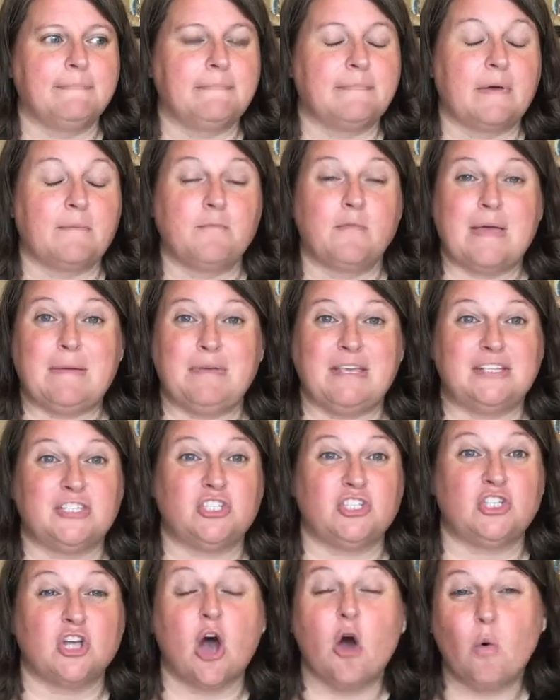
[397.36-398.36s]
maybe
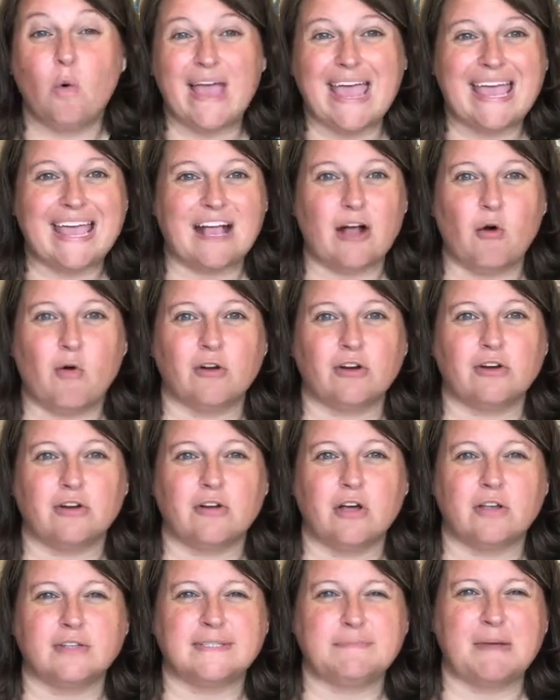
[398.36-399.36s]
sewing or
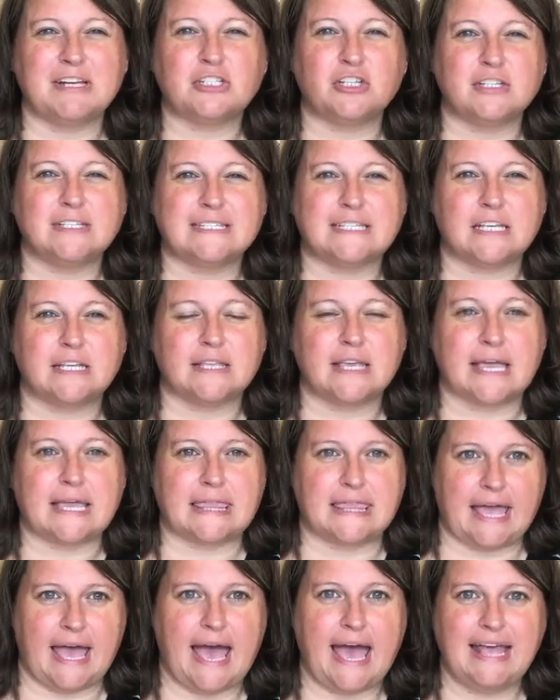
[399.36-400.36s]
a special skill like
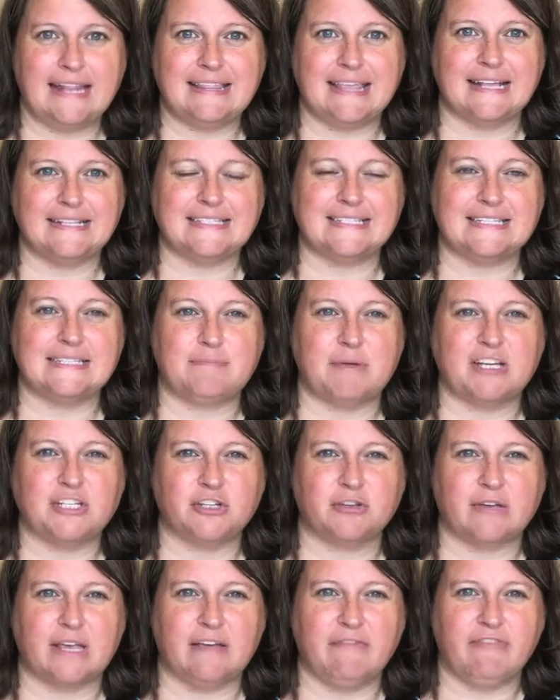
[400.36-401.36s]
that. That's a
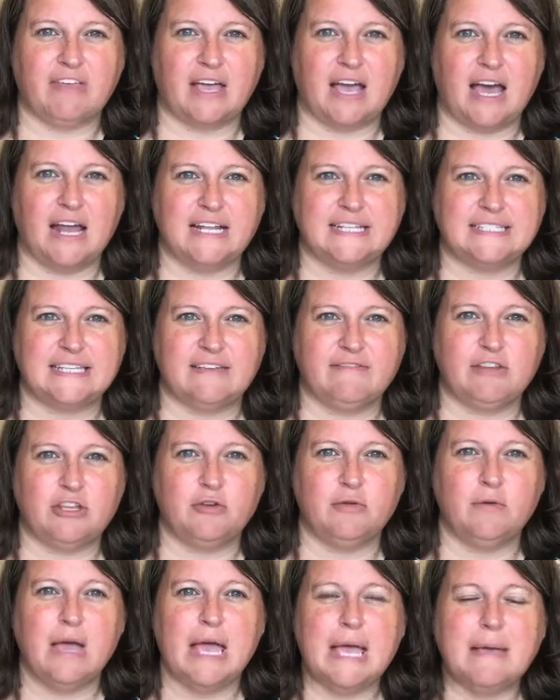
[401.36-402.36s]
special gift that God has given
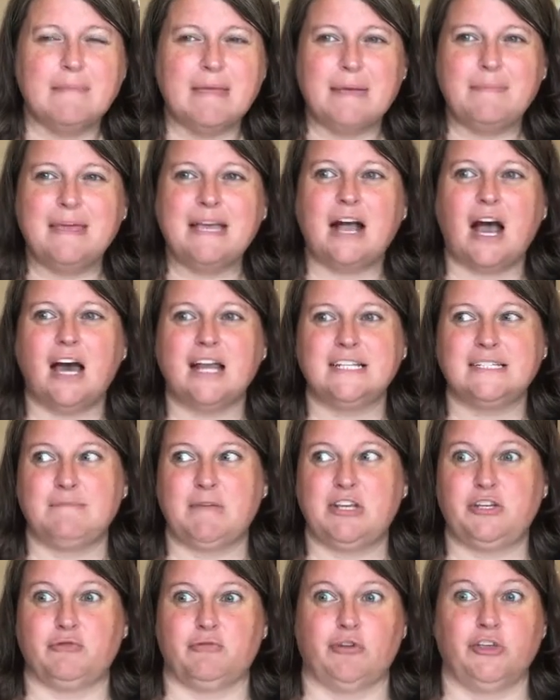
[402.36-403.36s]
you. Maybe God has
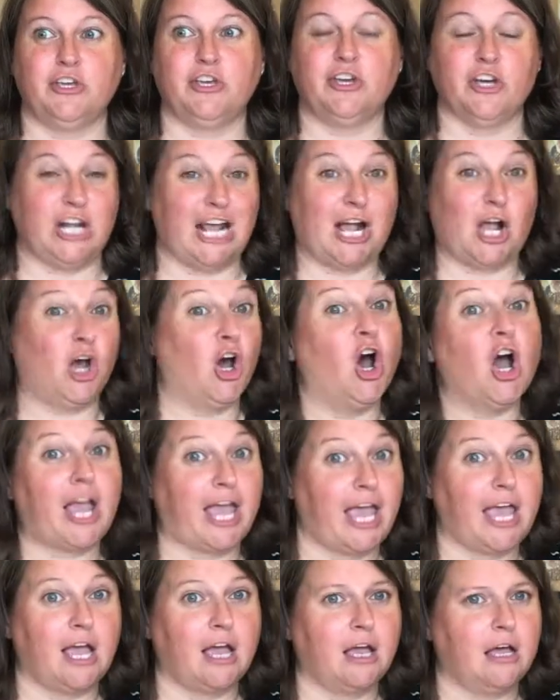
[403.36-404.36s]
made you really good at
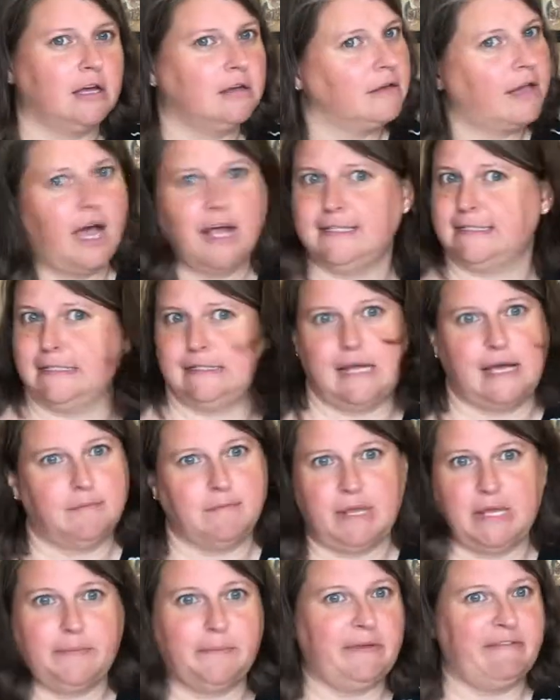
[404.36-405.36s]
cooking. God did not
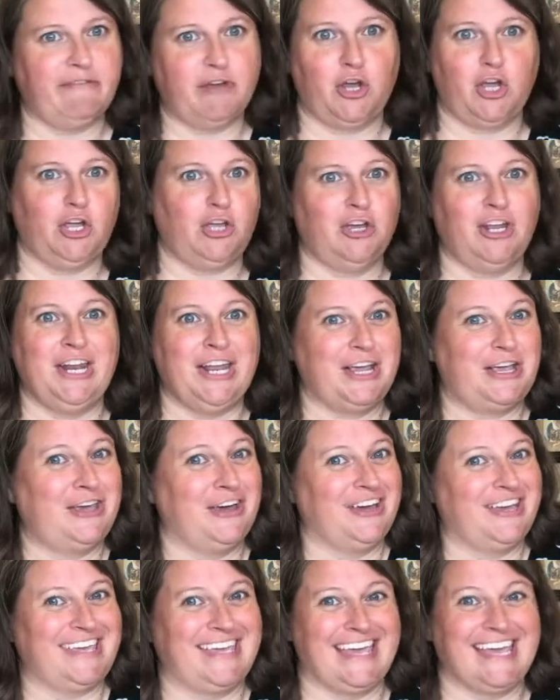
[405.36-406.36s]
make me very good at
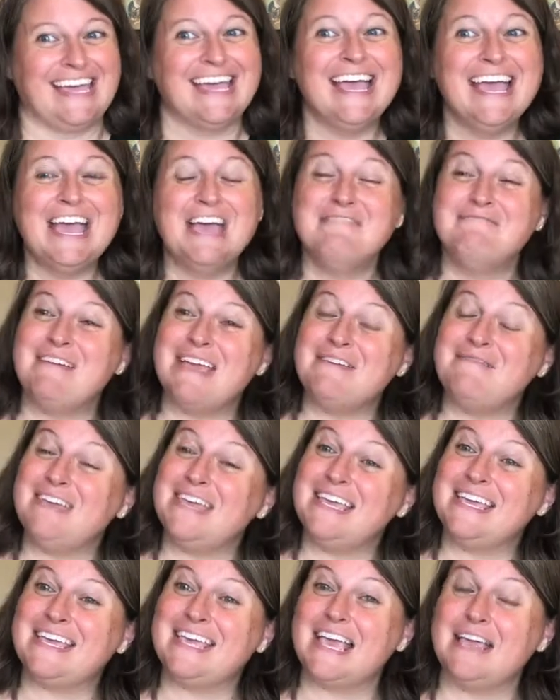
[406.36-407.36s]
cooking. Maybe
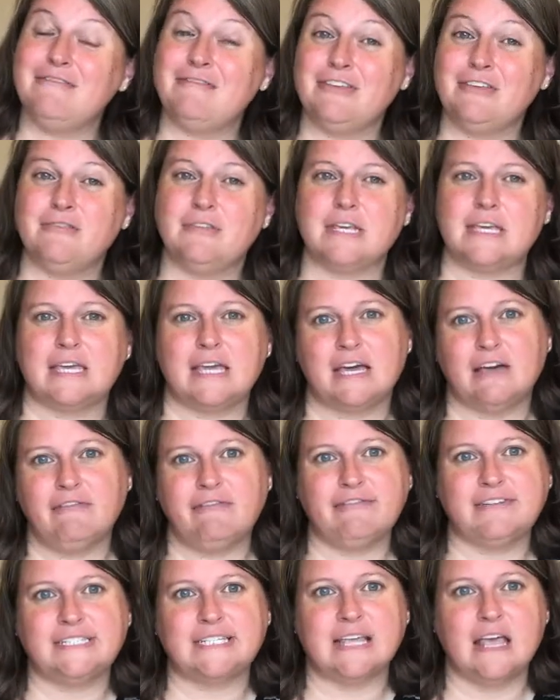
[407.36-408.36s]
he gave you the
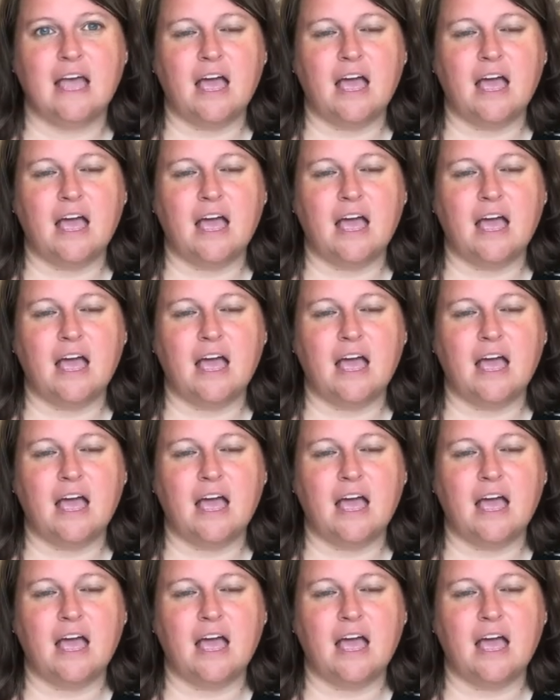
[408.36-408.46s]
gift